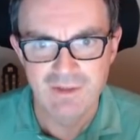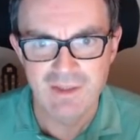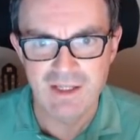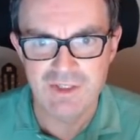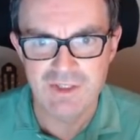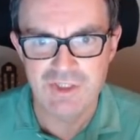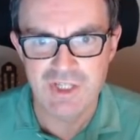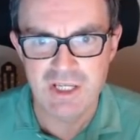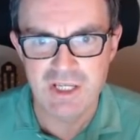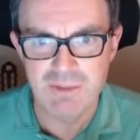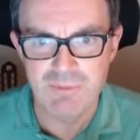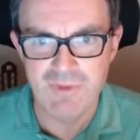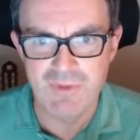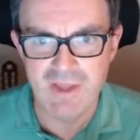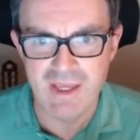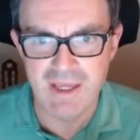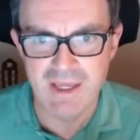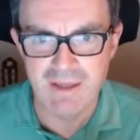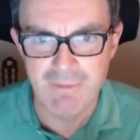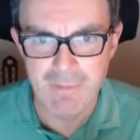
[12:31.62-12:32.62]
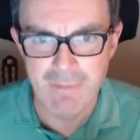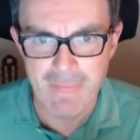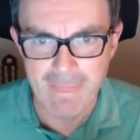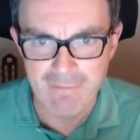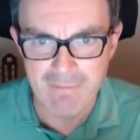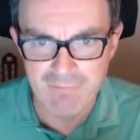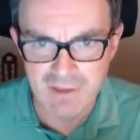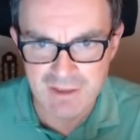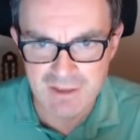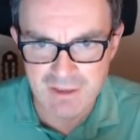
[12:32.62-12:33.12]
That shape there.
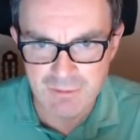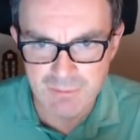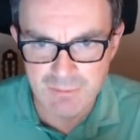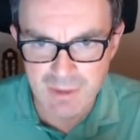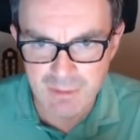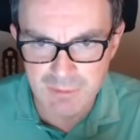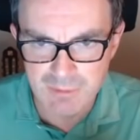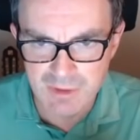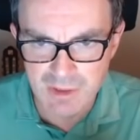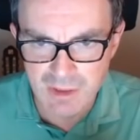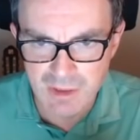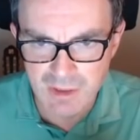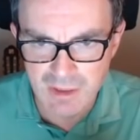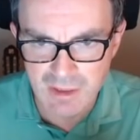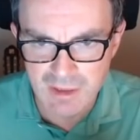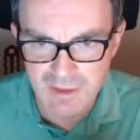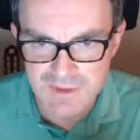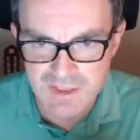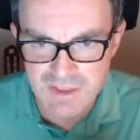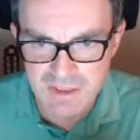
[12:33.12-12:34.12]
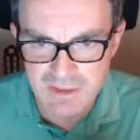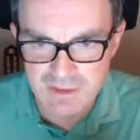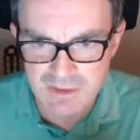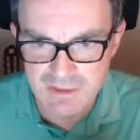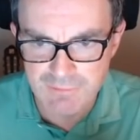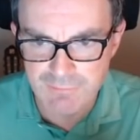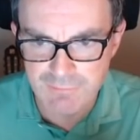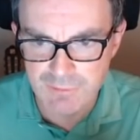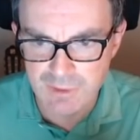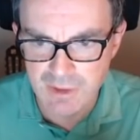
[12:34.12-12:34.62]
In fact, I'm, I'm going to highlight it in a
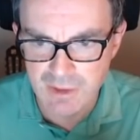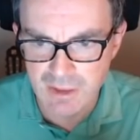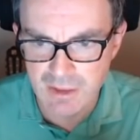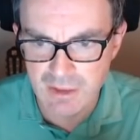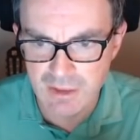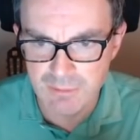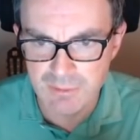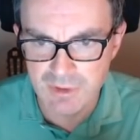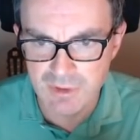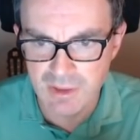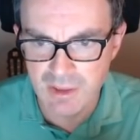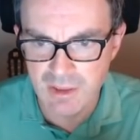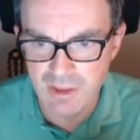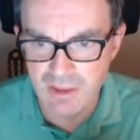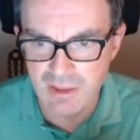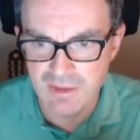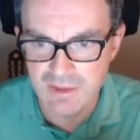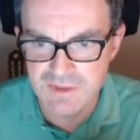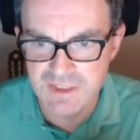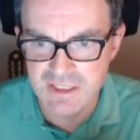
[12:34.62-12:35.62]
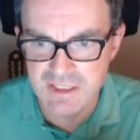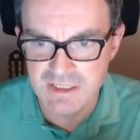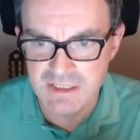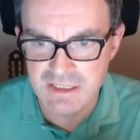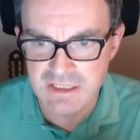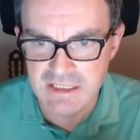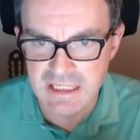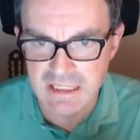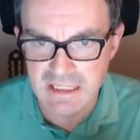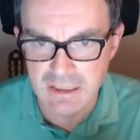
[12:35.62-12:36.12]
different colour. I'm going to highlight it in
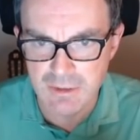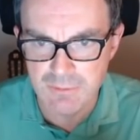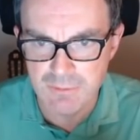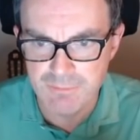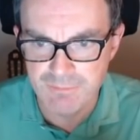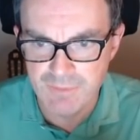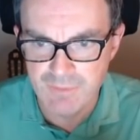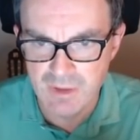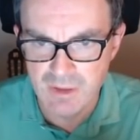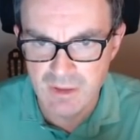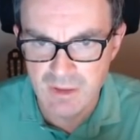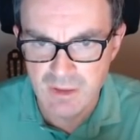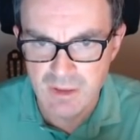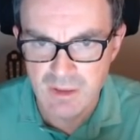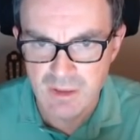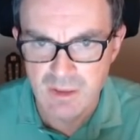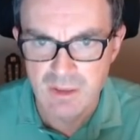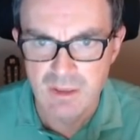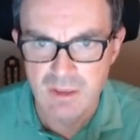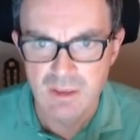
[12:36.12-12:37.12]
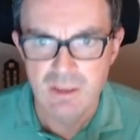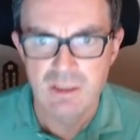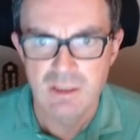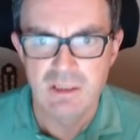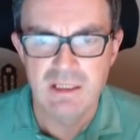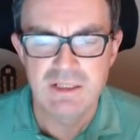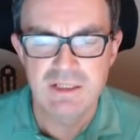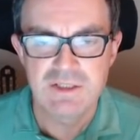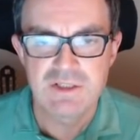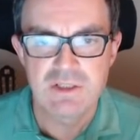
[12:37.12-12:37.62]
yellow.
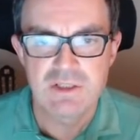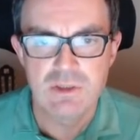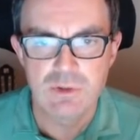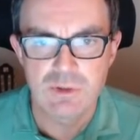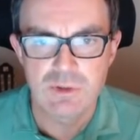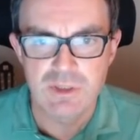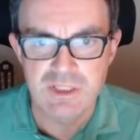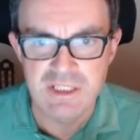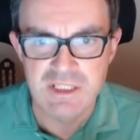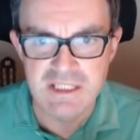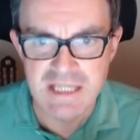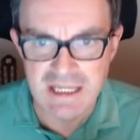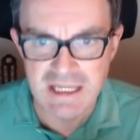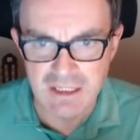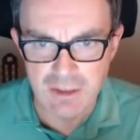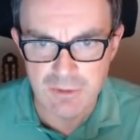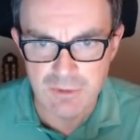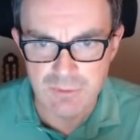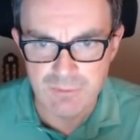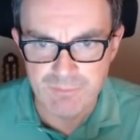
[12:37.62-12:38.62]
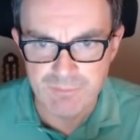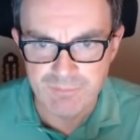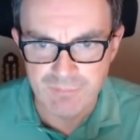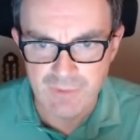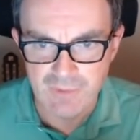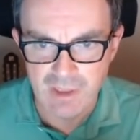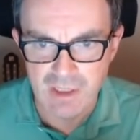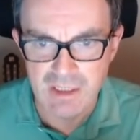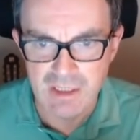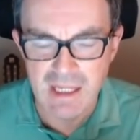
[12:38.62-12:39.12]
Let us look at yellow
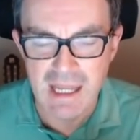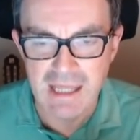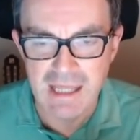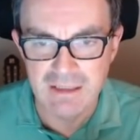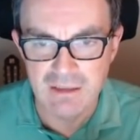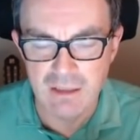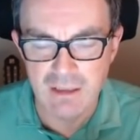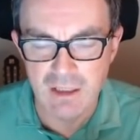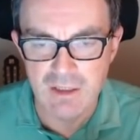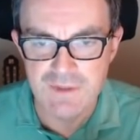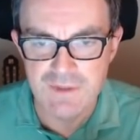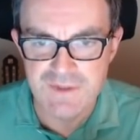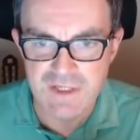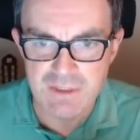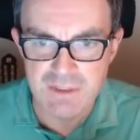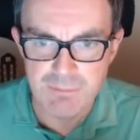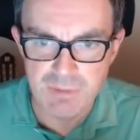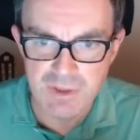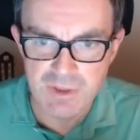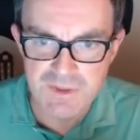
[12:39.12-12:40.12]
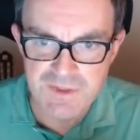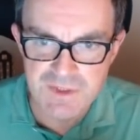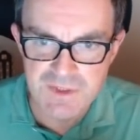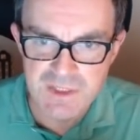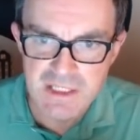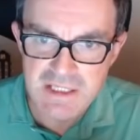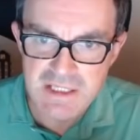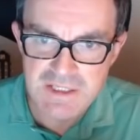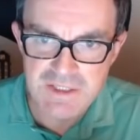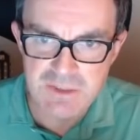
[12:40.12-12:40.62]
and analyse it, because
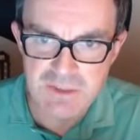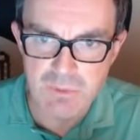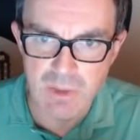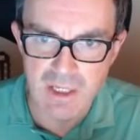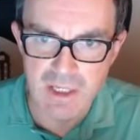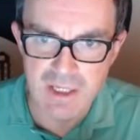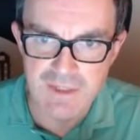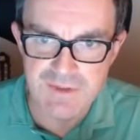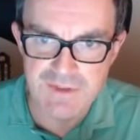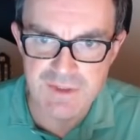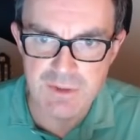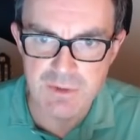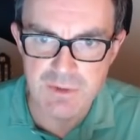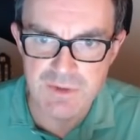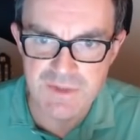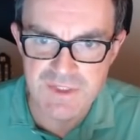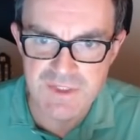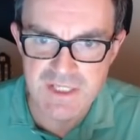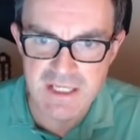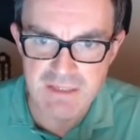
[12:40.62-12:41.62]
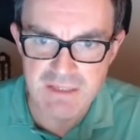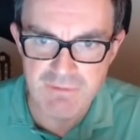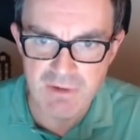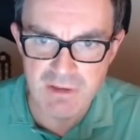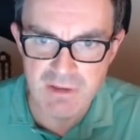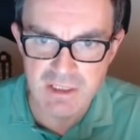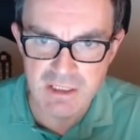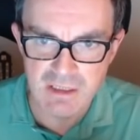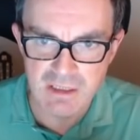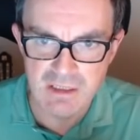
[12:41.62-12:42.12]
these squares, you can see
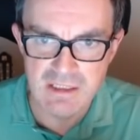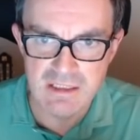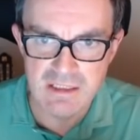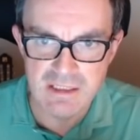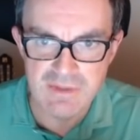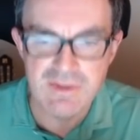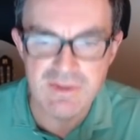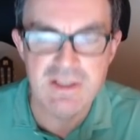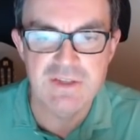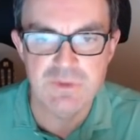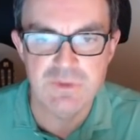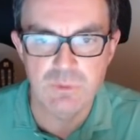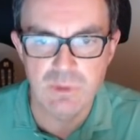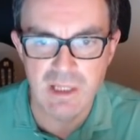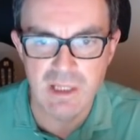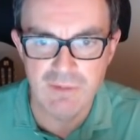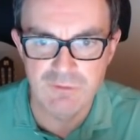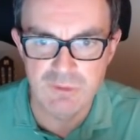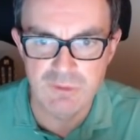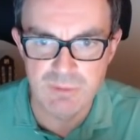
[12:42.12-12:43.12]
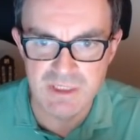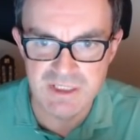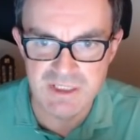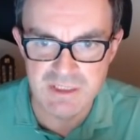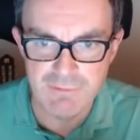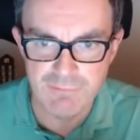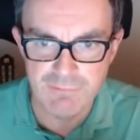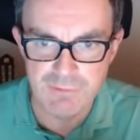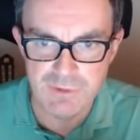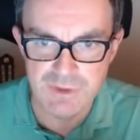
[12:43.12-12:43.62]
very clearly, these all have to be
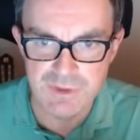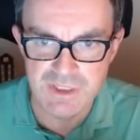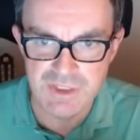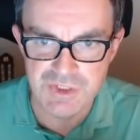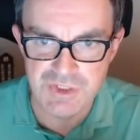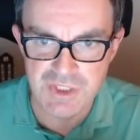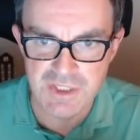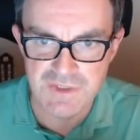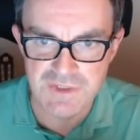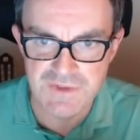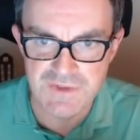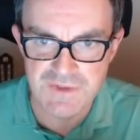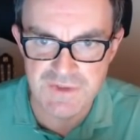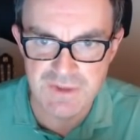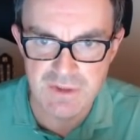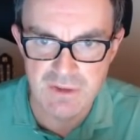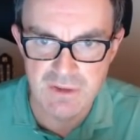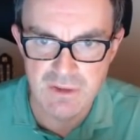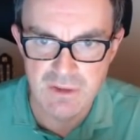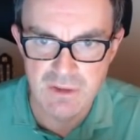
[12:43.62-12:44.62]
different digits.